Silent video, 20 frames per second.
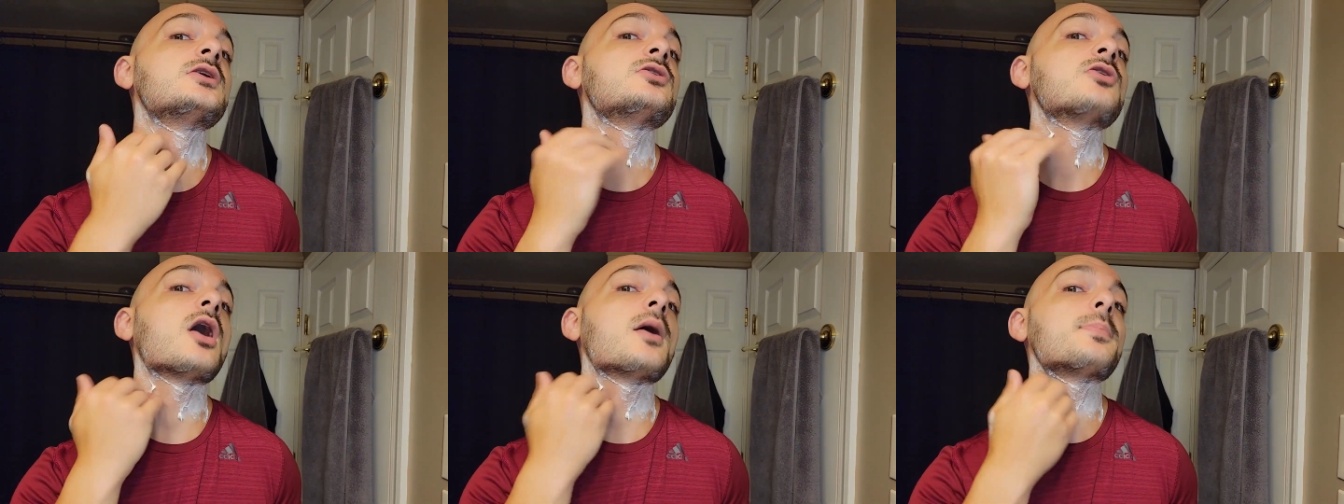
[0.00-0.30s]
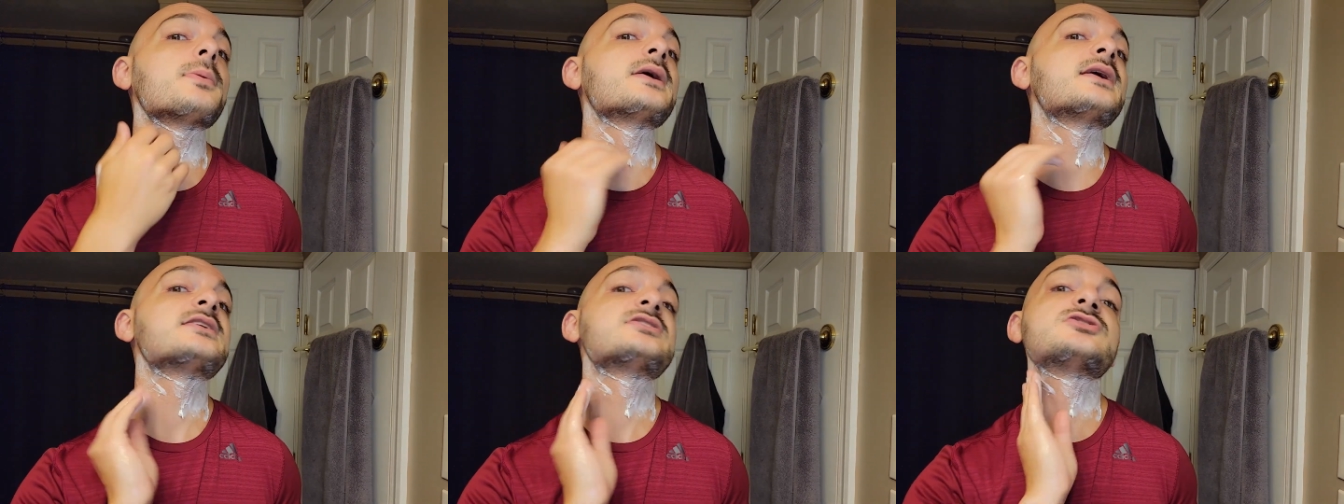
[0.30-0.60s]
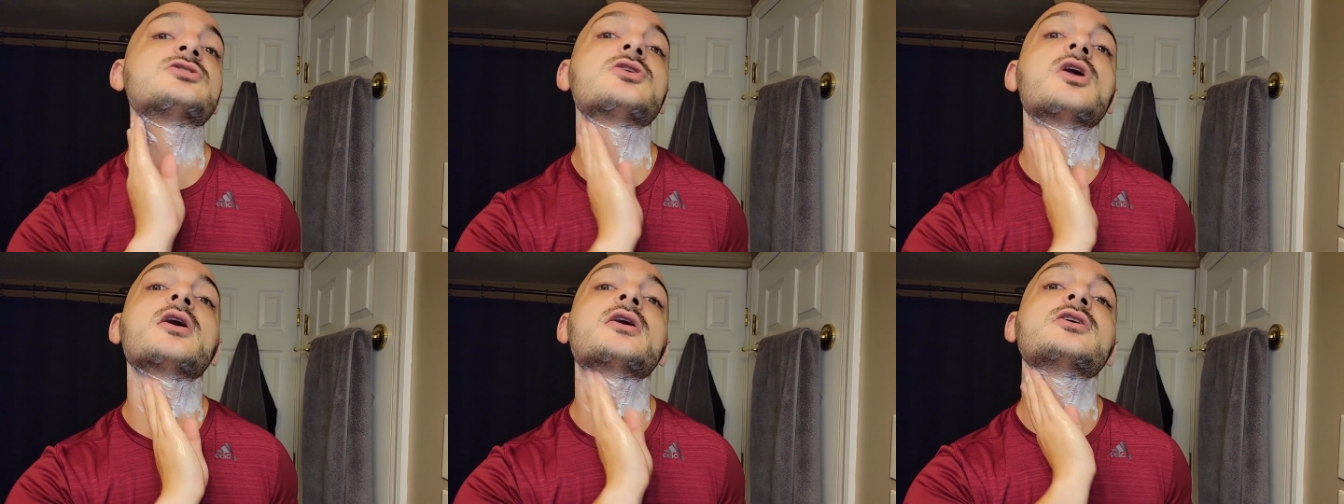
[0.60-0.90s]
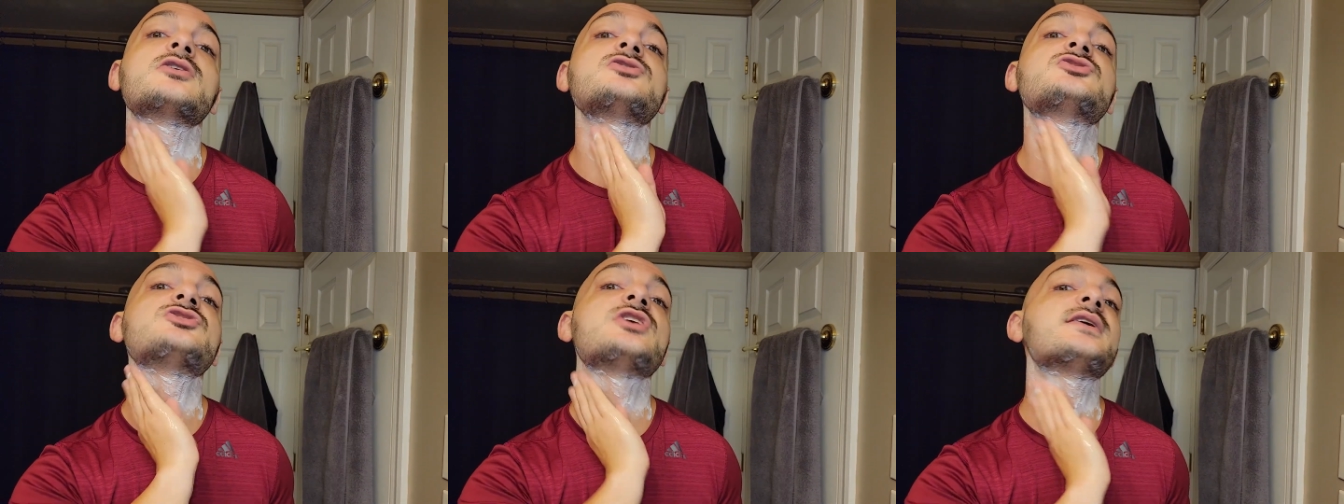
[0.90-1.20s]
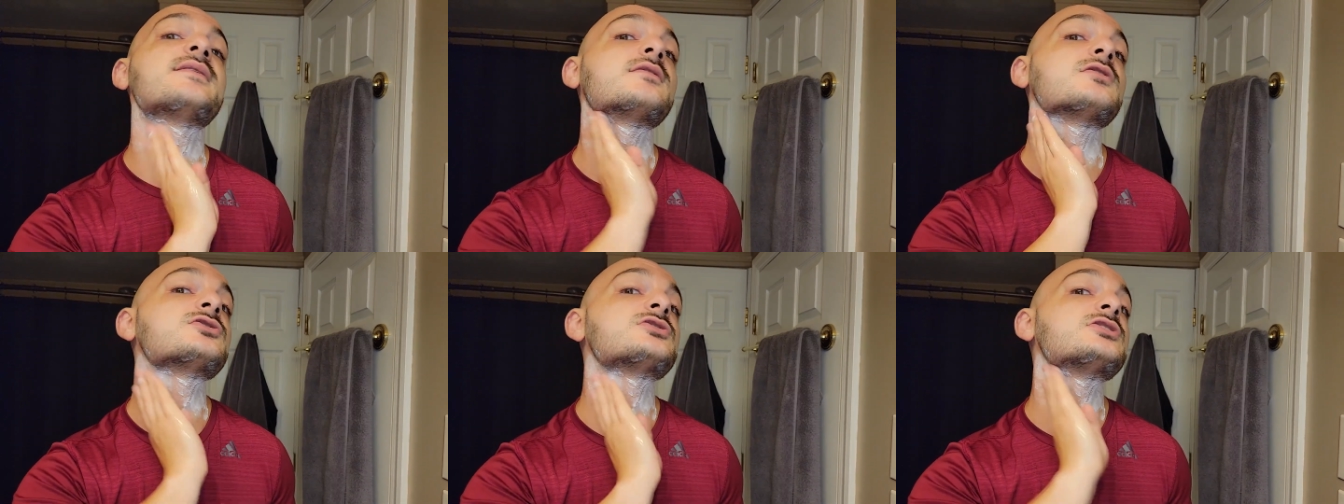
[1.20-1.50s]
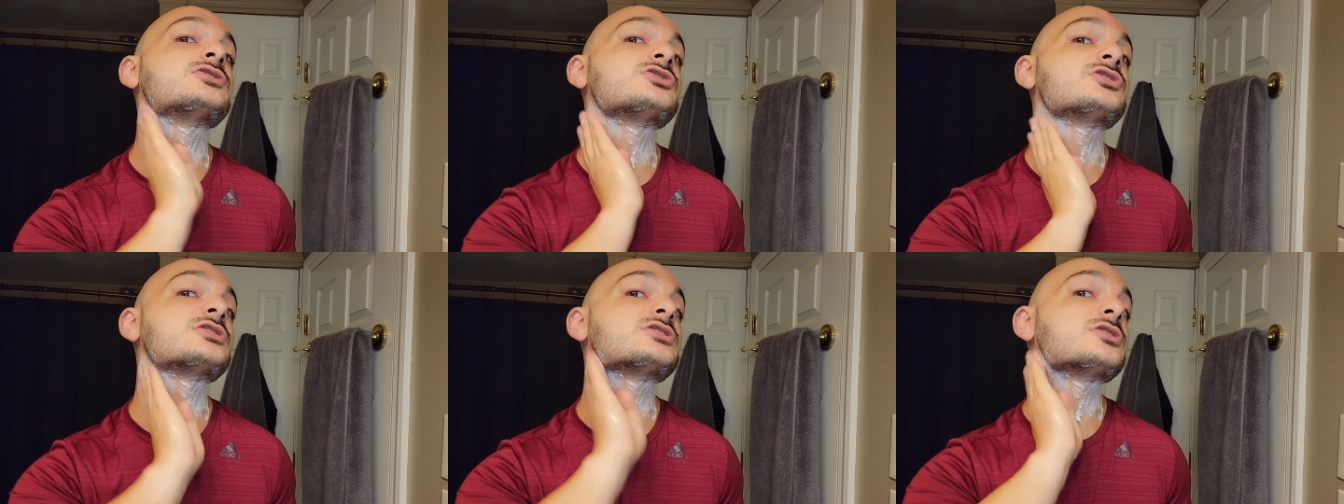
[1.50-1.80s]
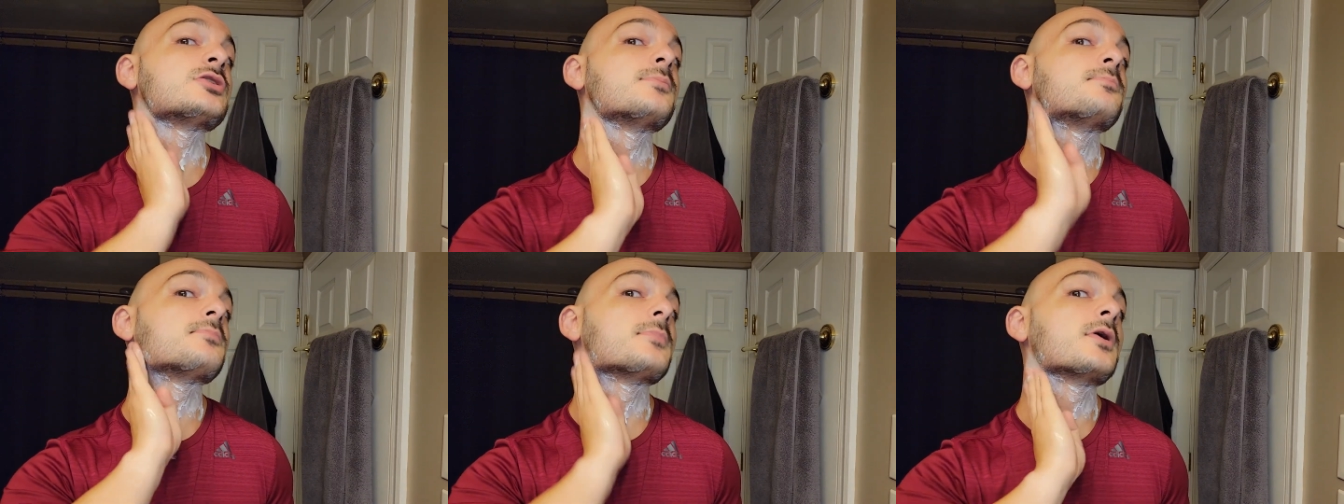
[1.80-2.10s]
Not because they're not good shavers. It's
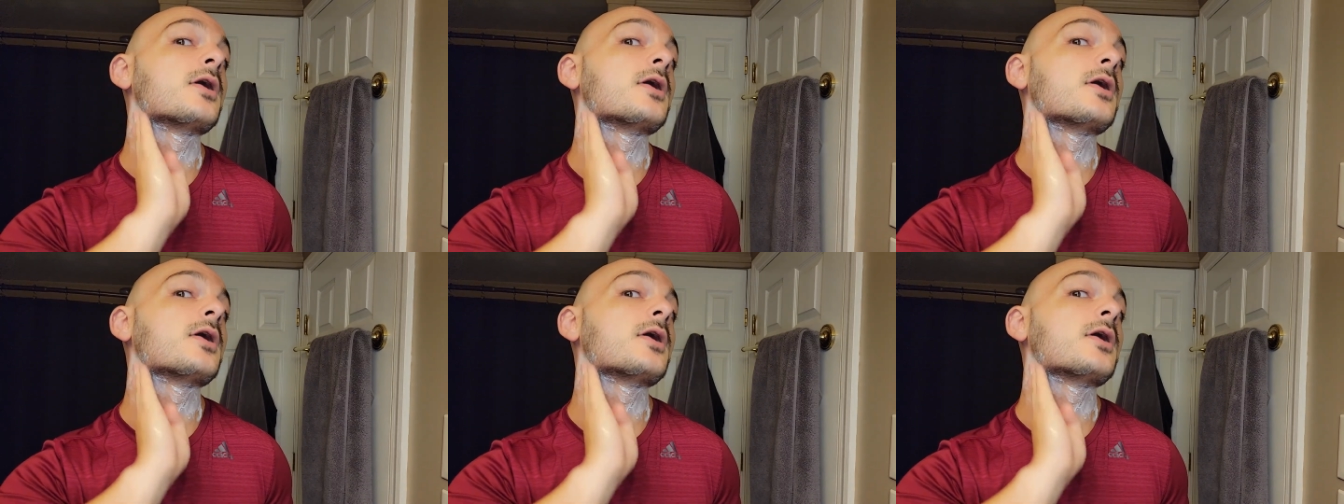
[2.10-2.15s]
just